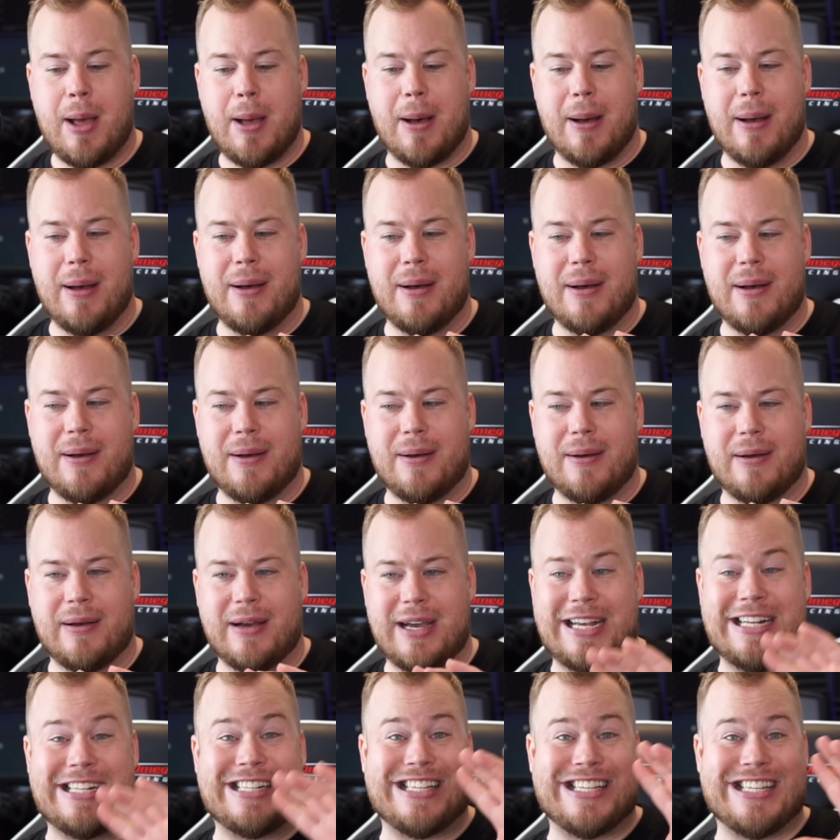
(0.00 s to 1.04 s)

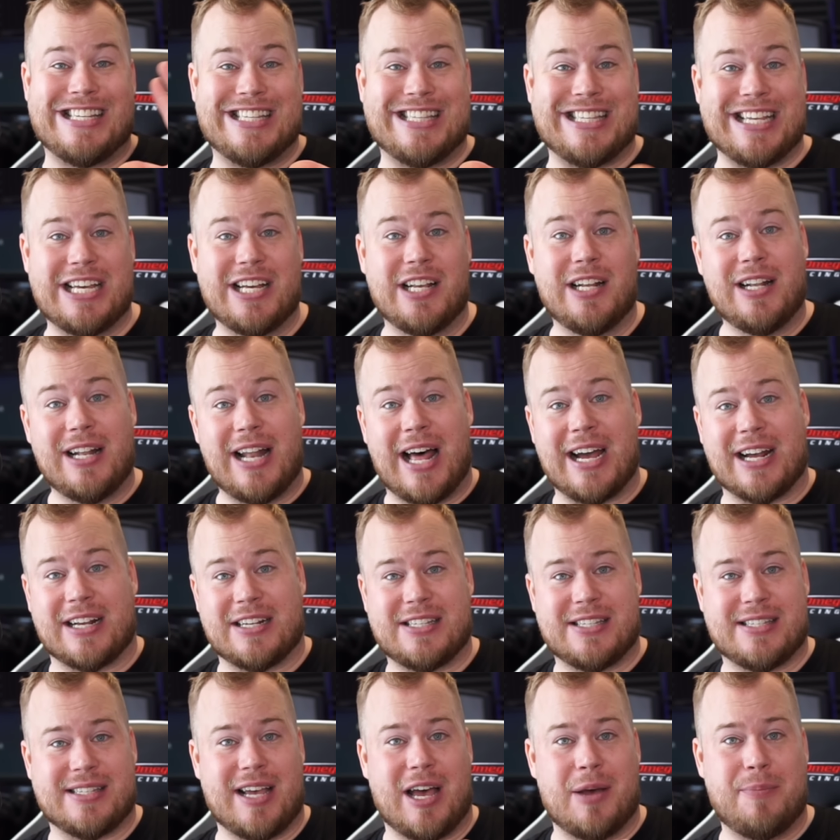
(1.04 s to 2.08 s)
It still
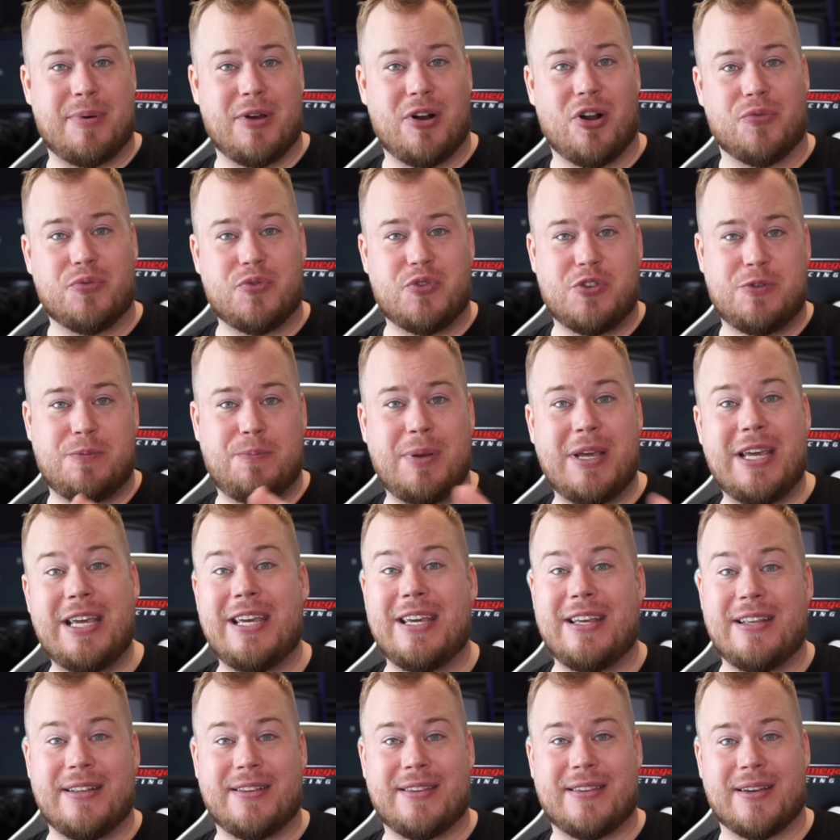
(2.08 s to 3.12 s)
lacks a bit of
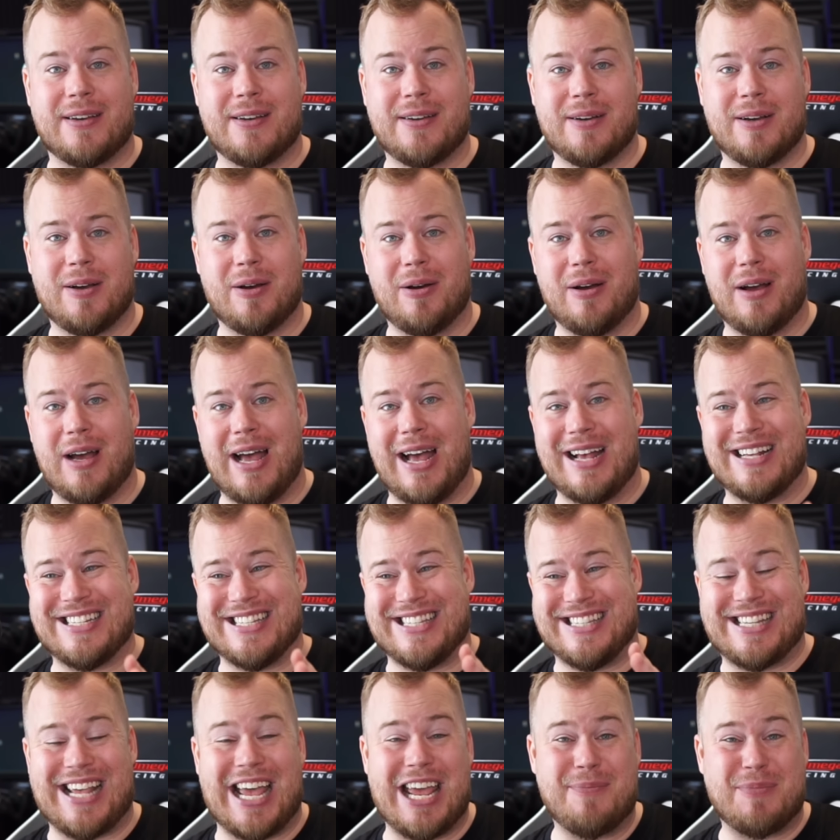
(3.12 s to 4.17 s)
speed,
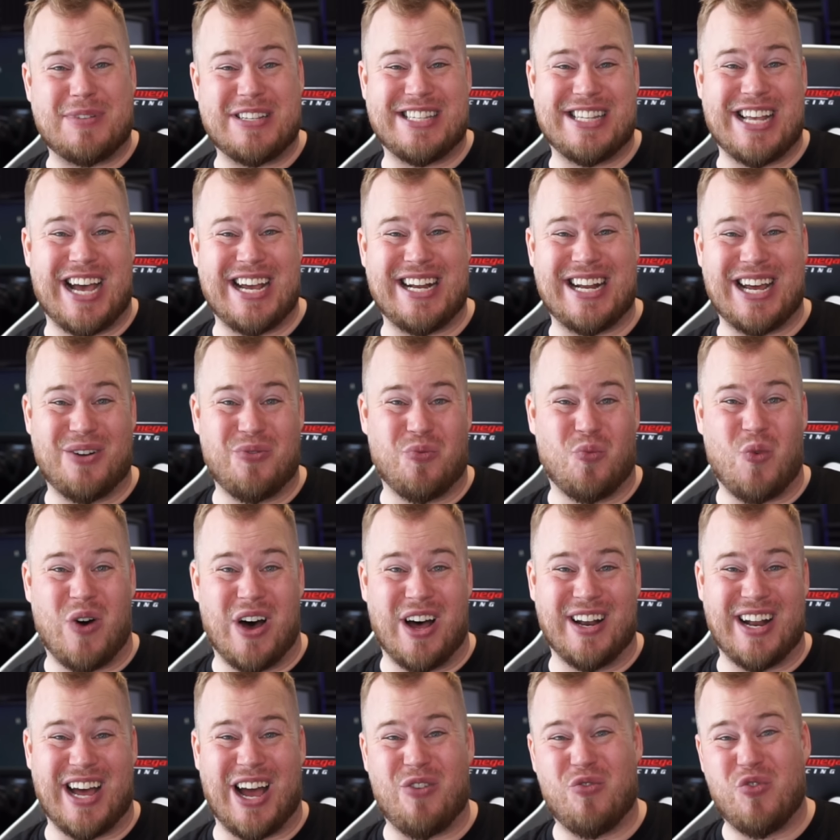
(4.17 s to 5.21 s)
same as
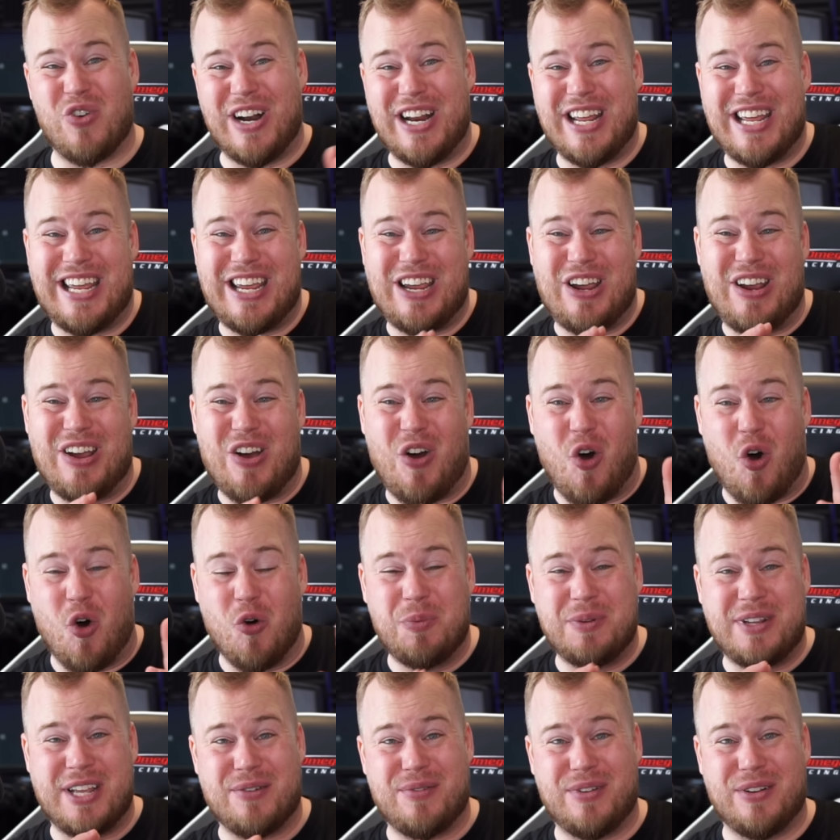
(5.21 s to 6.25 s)
991. I really
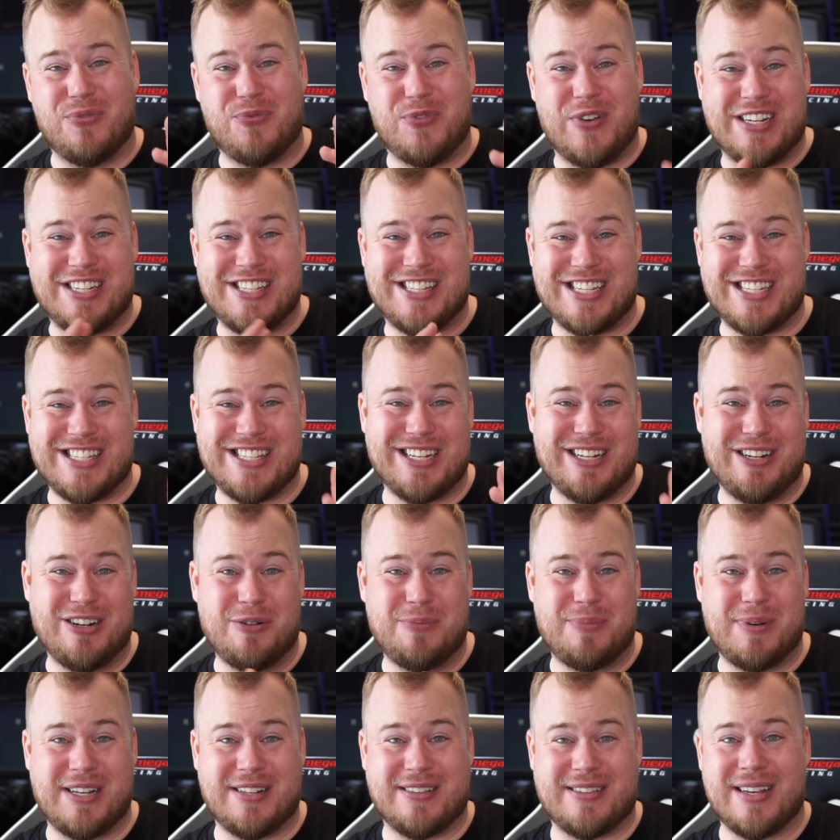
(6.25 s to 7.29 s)
hope they will fix this a little
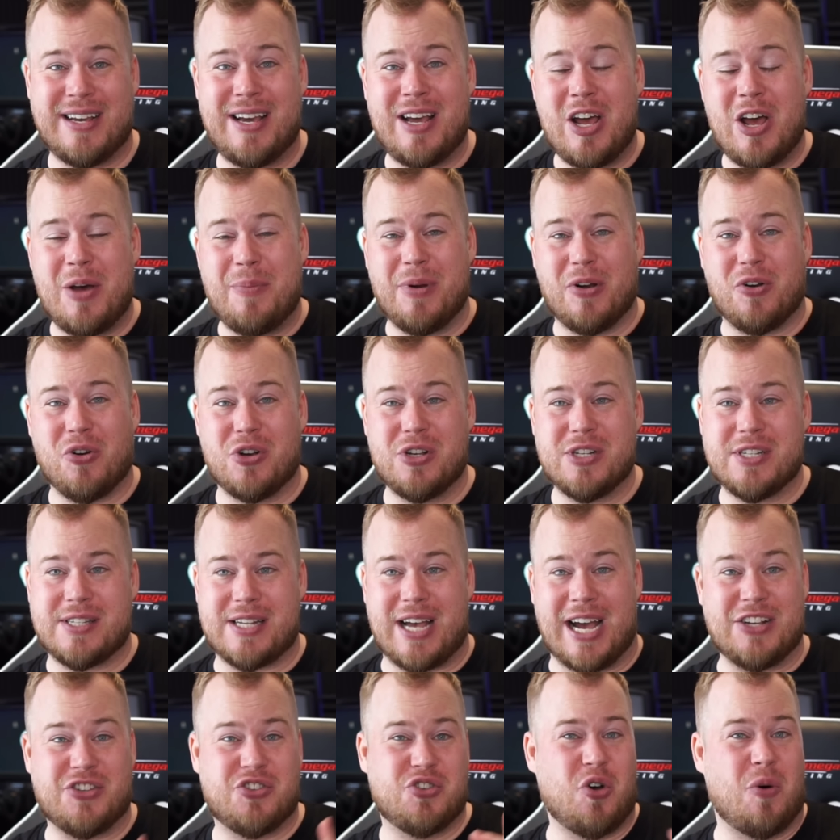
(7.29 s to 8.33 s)
bit because
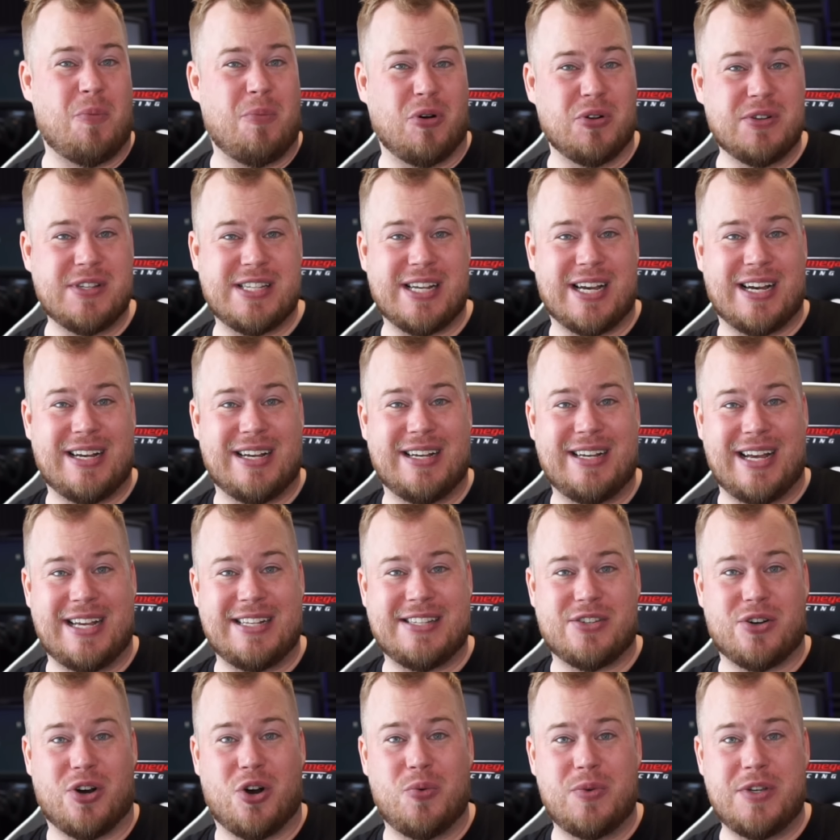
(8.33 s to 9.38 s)
I saw Monza,
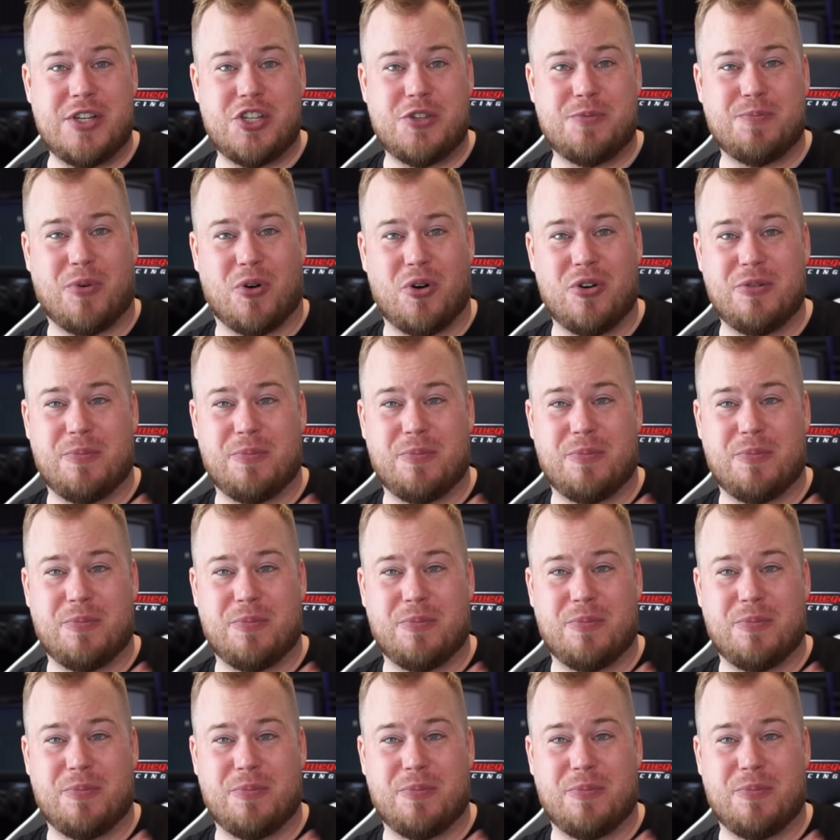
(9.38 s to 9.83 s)
SRO Esport, the